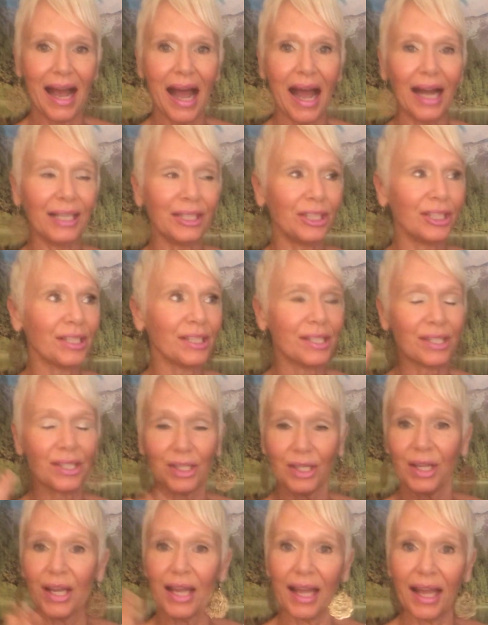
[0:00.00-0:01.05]
I
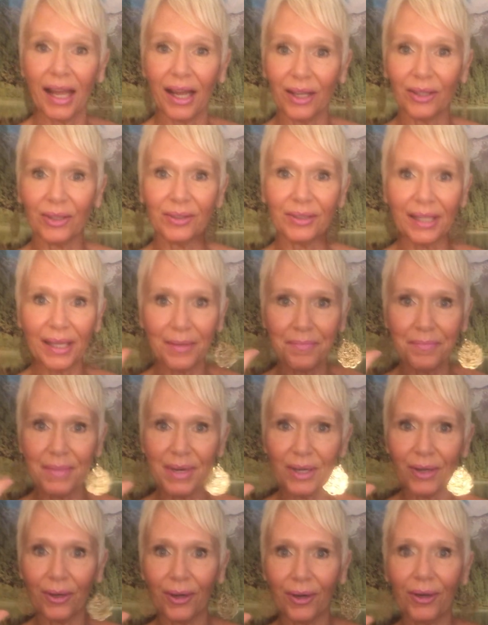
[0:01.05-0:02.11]
just held a
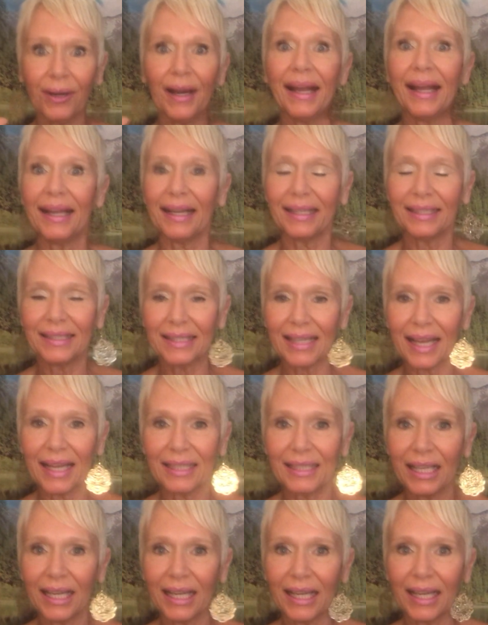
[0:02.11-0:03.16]
mirror and
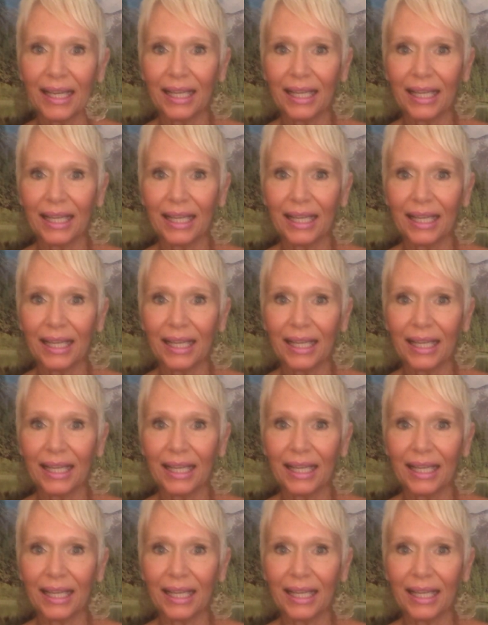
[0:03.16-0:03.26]
said,